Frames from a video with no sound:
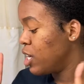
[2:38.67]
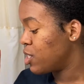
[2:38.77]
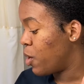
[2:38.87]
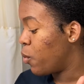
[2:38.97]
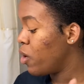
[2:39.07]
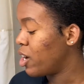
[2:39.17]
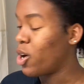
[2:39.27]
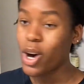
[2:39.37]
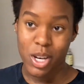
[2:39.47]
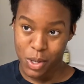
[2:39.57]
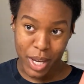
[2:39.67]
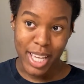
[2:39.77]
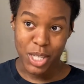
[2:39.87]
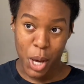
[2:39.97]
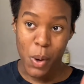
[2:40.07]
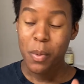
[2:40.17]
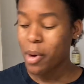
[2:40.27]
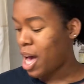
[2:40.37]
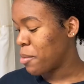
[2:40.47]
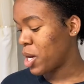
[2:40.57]
So you guys know
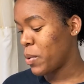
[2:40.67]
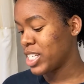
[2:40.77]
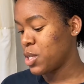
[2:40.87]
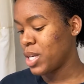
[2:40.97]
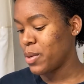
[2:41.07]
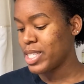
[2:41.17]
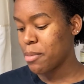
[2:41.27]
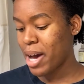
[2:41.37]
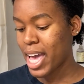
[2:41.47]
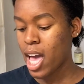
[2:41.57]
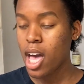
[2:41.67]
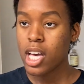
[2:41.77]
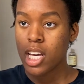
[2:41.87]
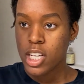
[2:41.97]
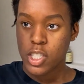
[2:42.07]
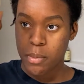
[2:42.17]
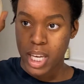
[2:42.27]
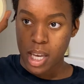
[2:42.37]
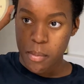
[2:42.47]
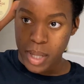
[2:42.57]
I'm going to use my
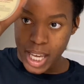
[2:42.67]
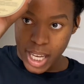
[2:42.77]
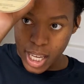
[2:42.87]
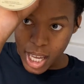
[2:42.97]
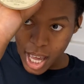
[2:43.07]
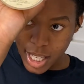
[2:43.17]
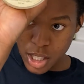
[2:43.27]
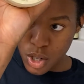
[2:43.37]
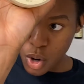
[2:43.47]
Jamaican Black castor